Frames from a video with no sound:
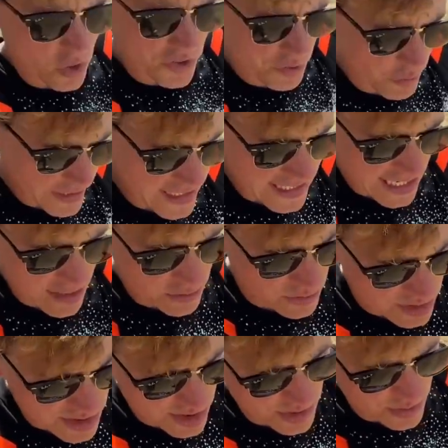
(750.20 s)
the way down
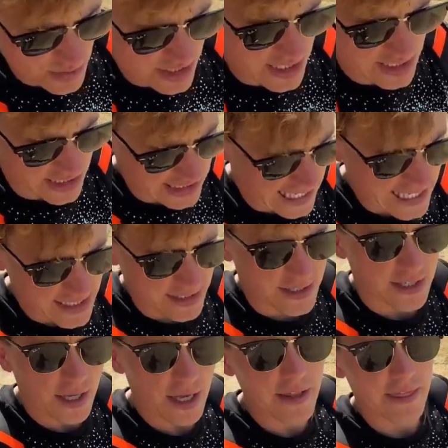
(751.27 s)
to the lake,
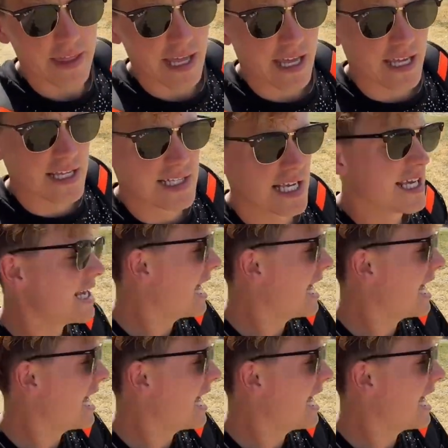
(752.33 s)
there is a